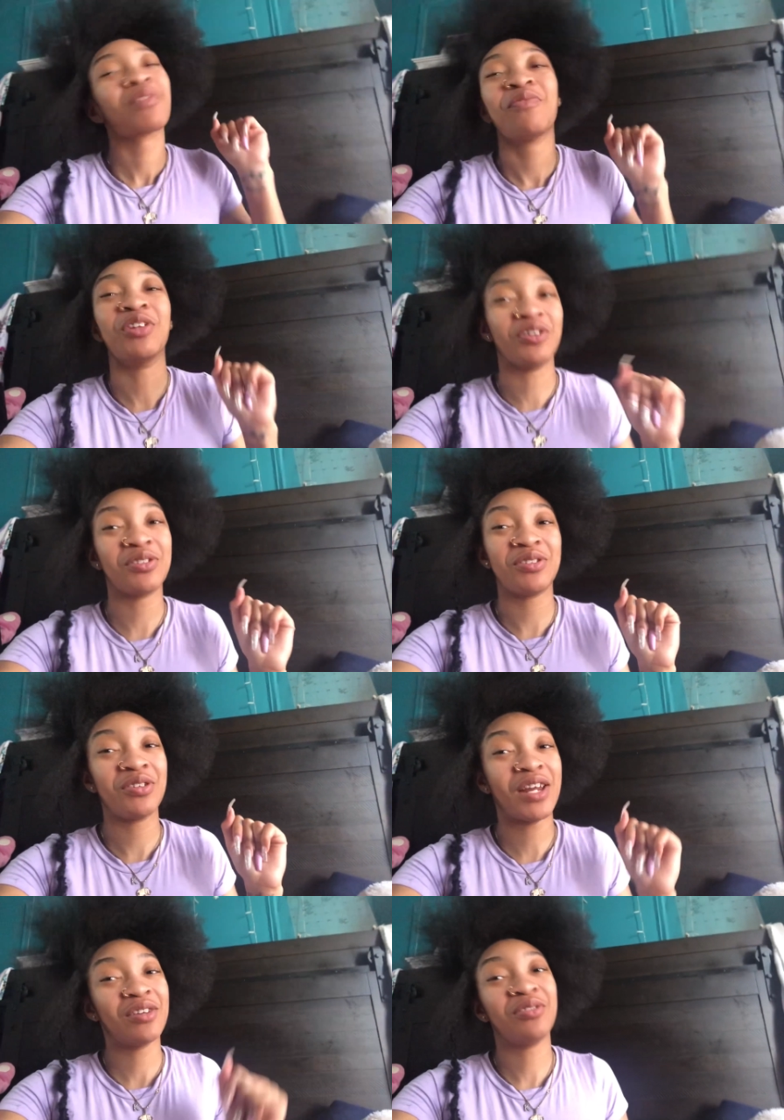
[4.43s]
For those of you
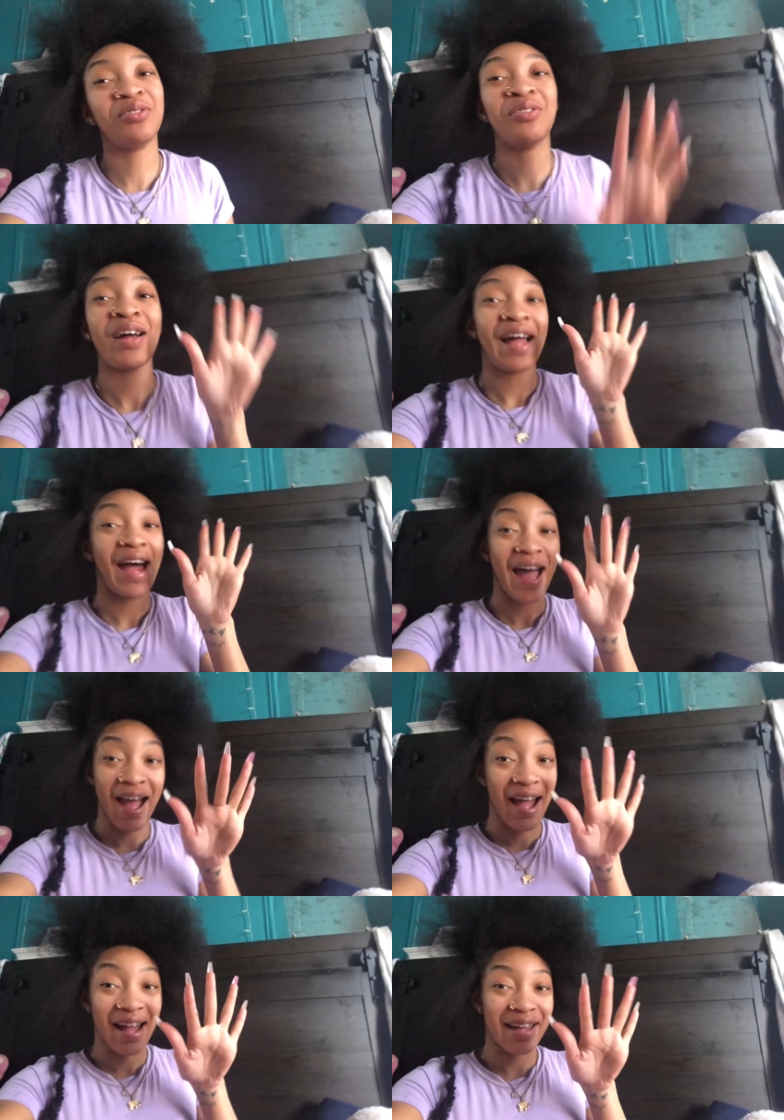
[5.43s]
that are new,
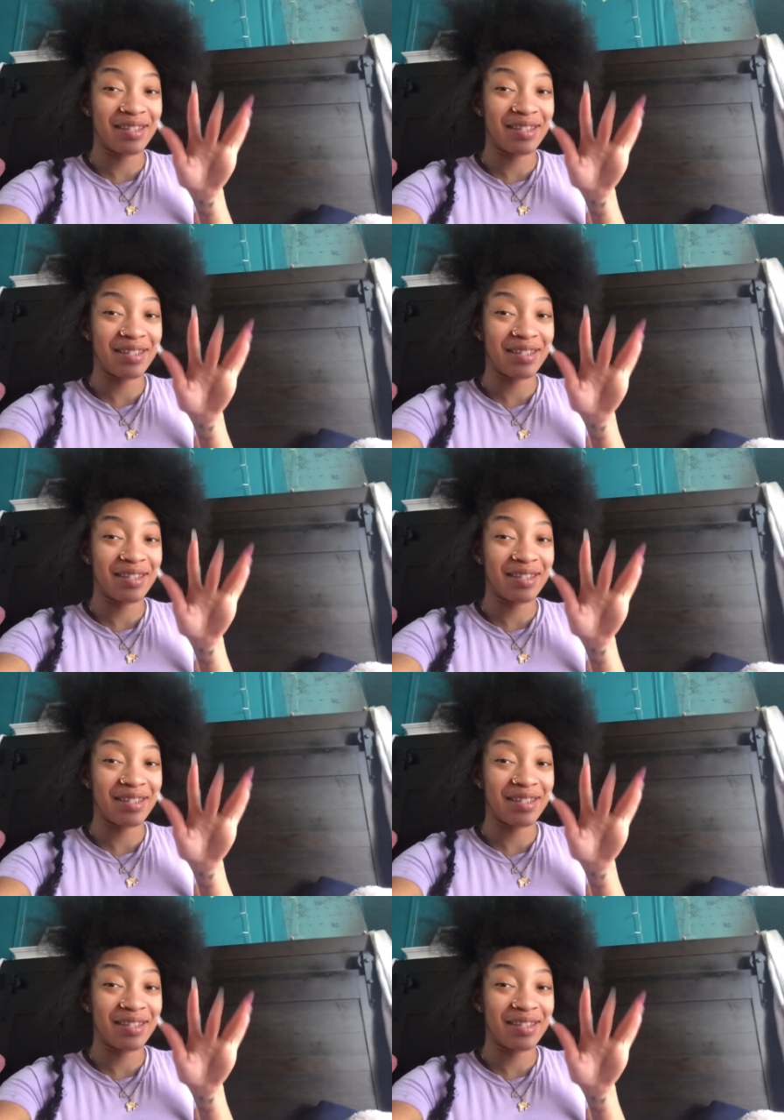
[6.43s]
hi.